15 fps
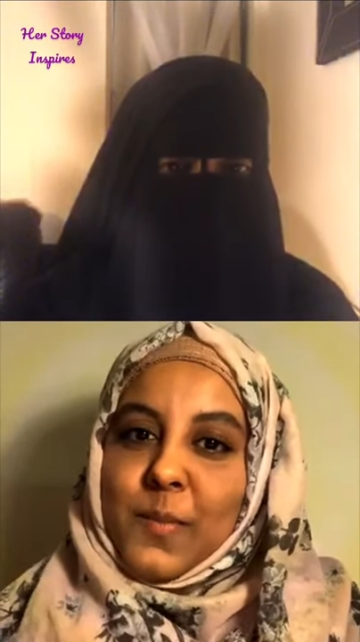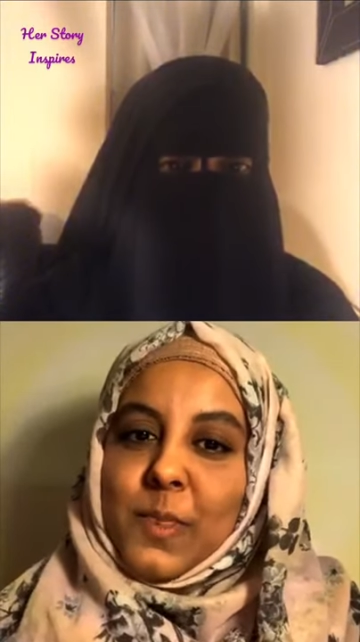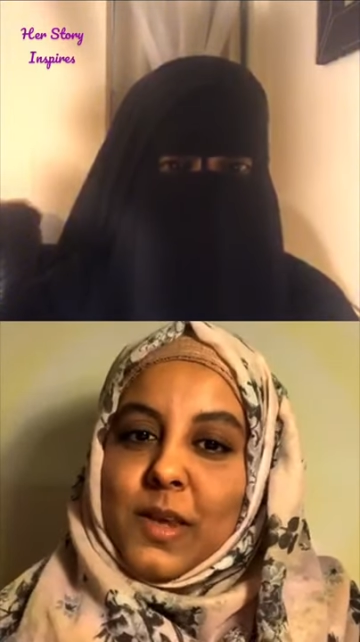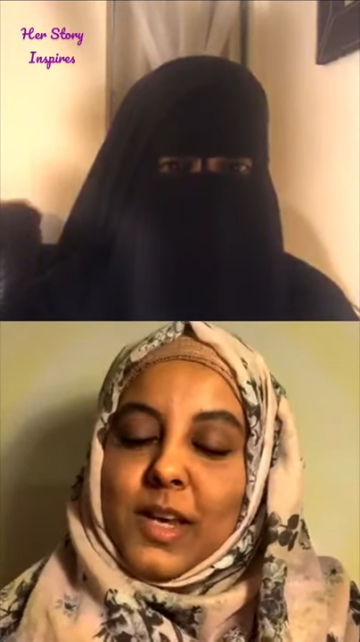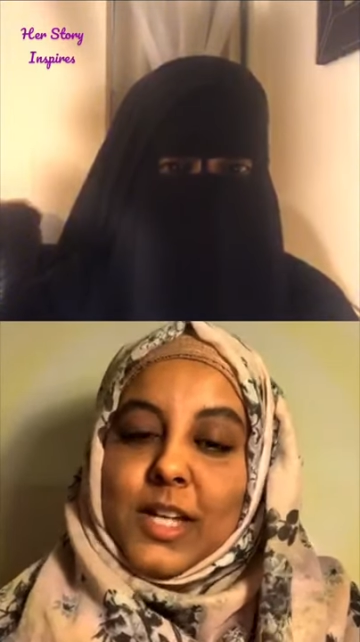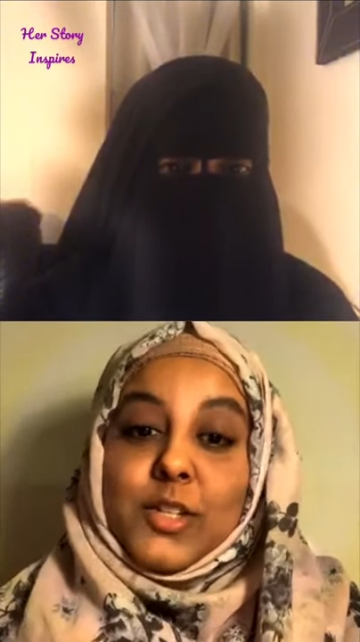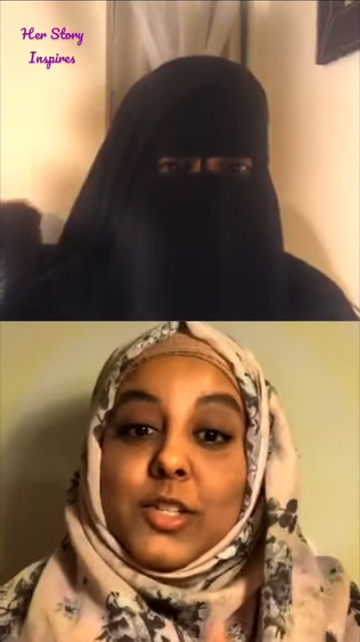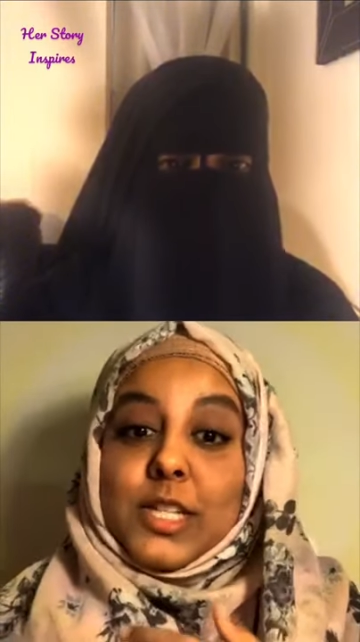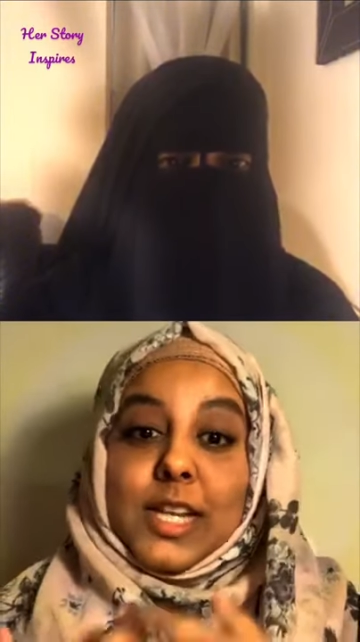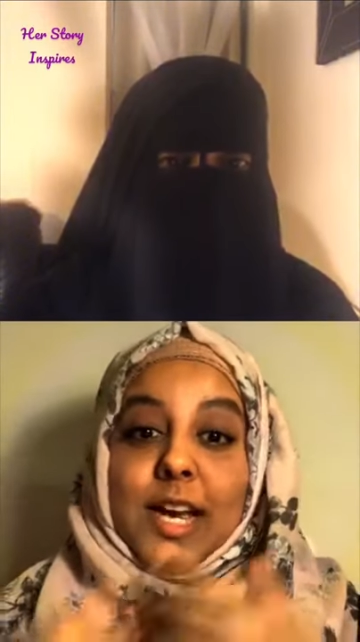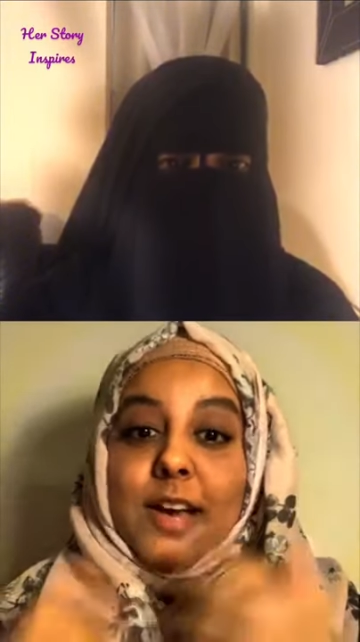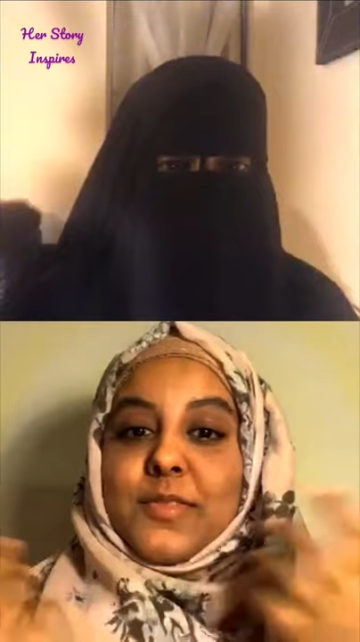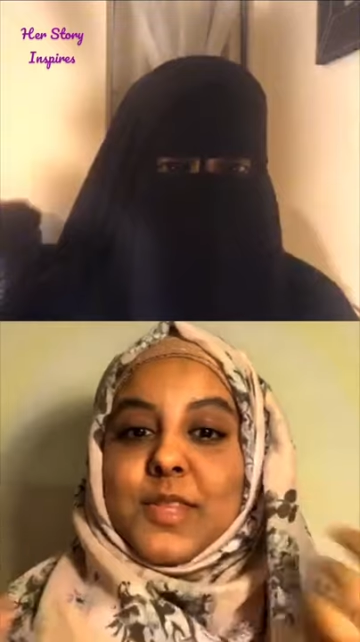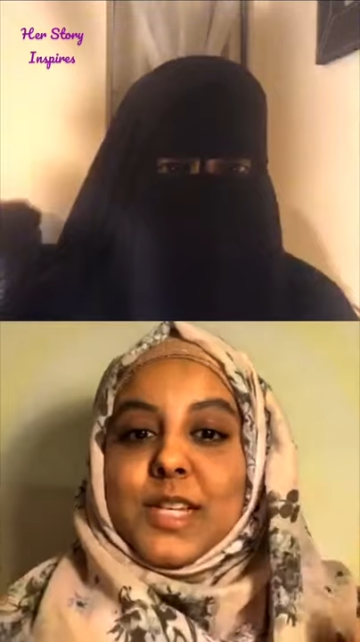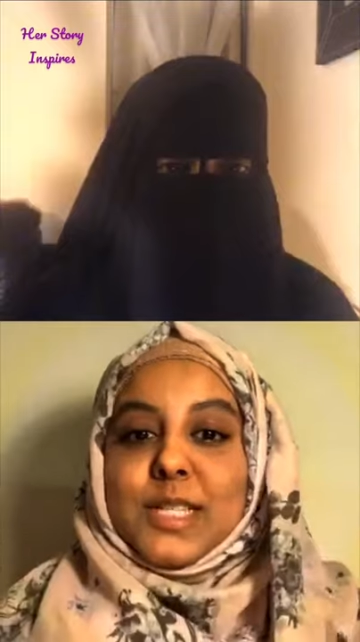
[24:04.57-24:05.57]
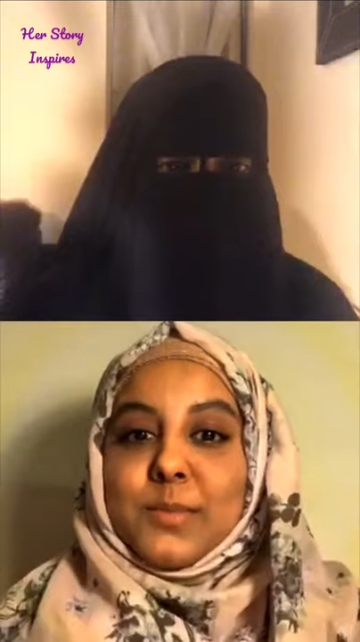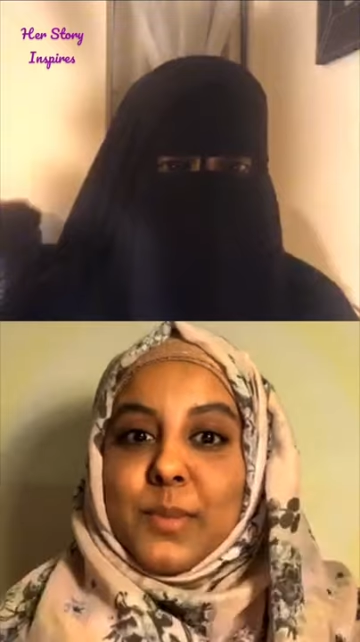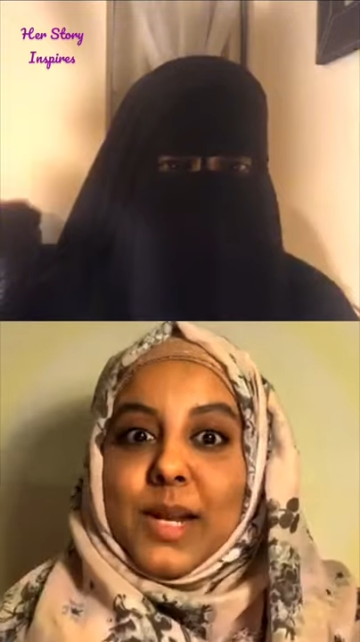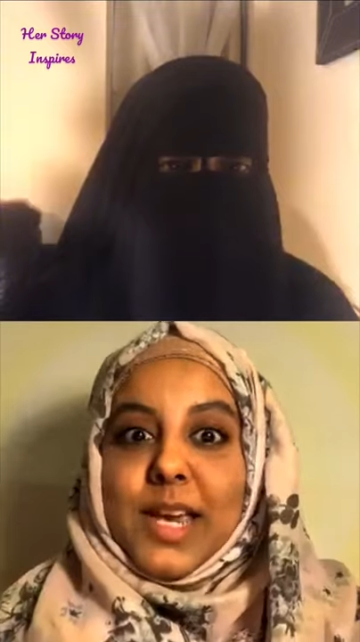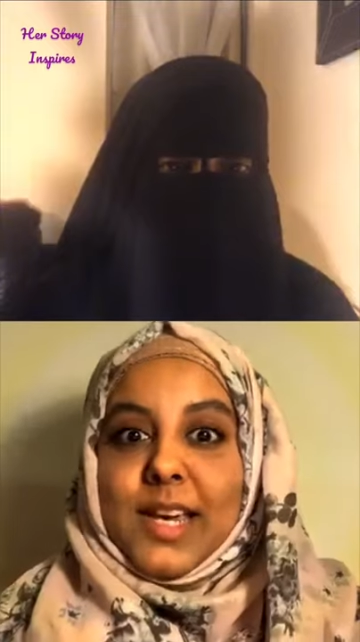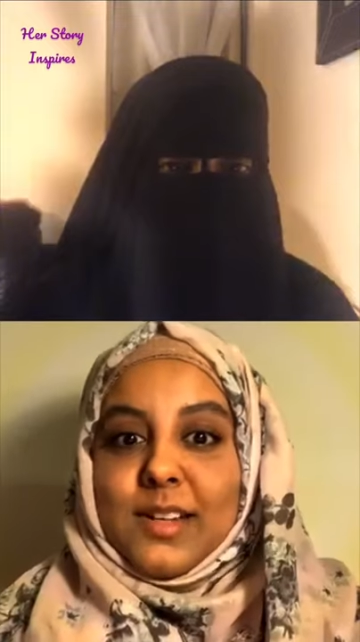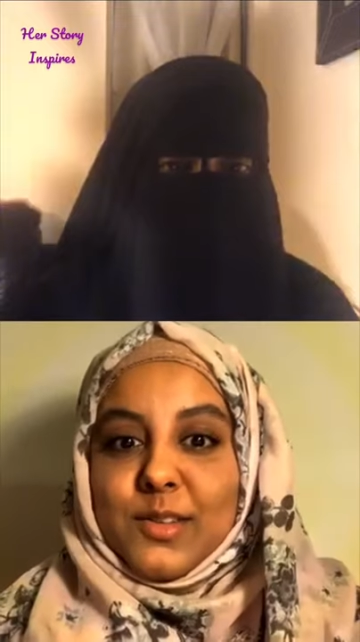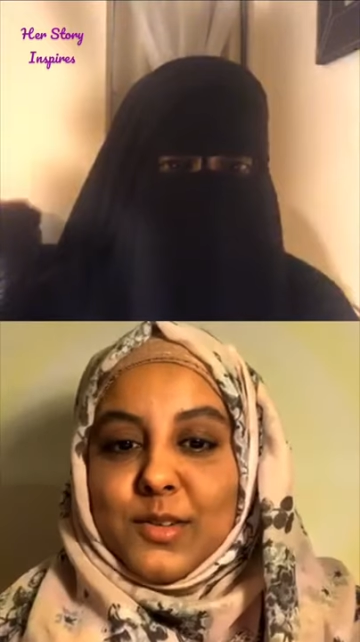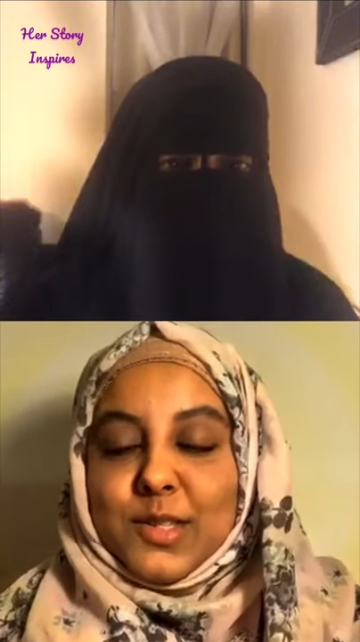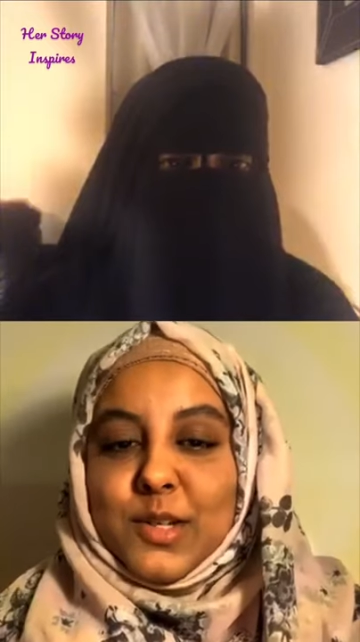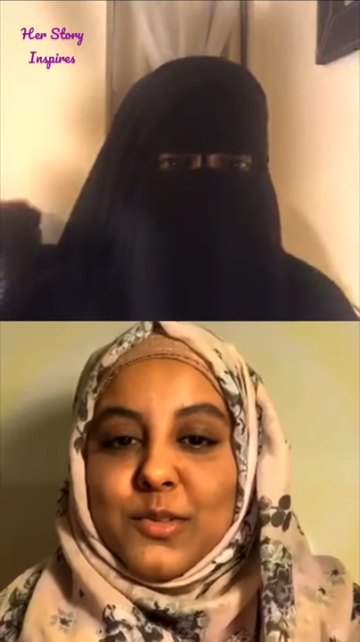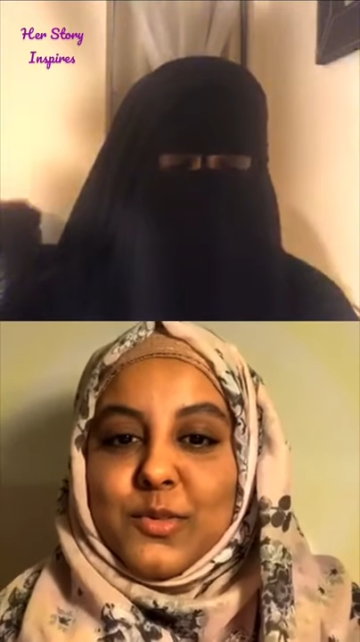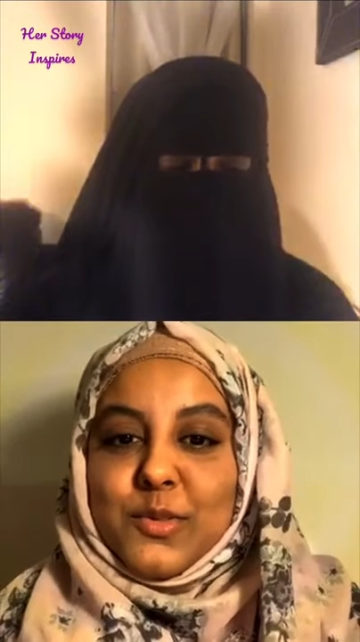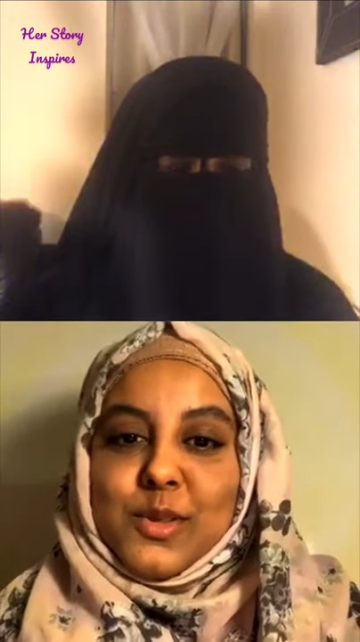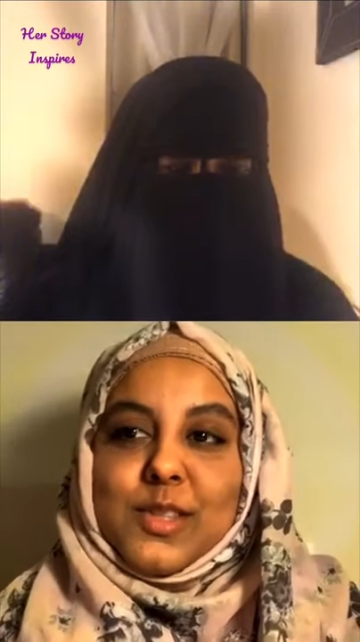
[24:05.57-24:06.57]
and you didn't have to explain yourself
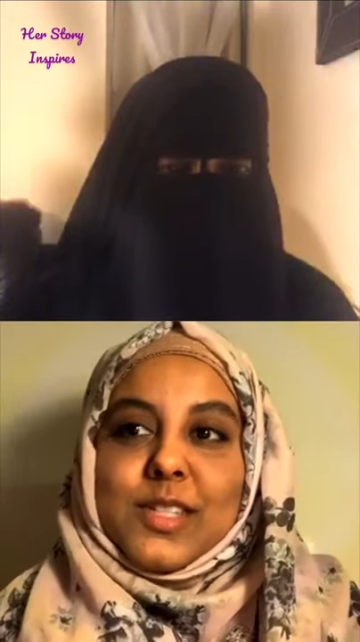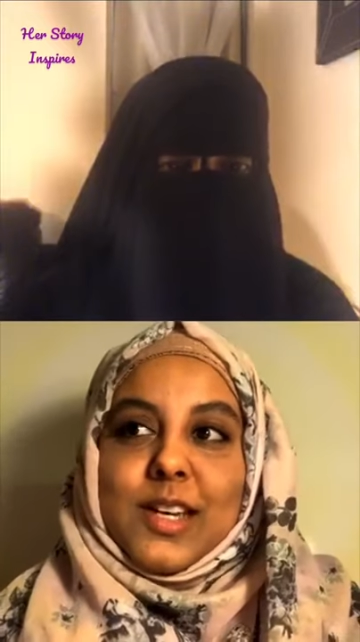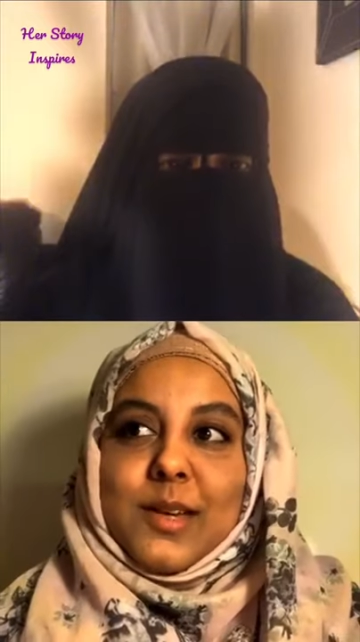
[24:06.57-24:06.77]
all the time.